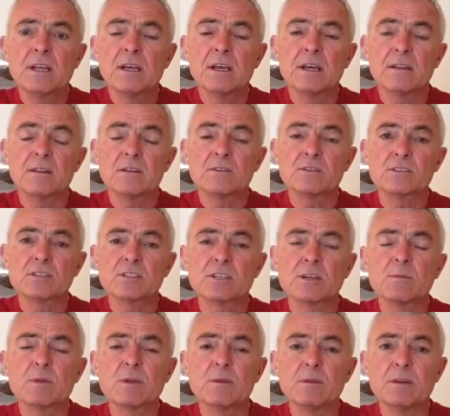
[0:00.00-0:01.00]
there's a
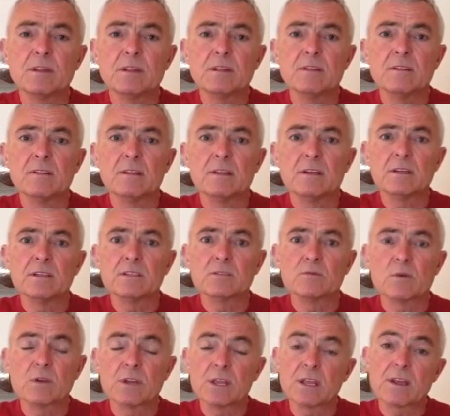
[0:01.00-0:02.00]
subcommittee that is
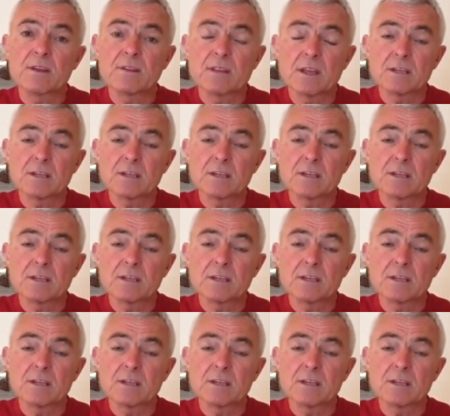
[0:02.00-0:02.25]
working on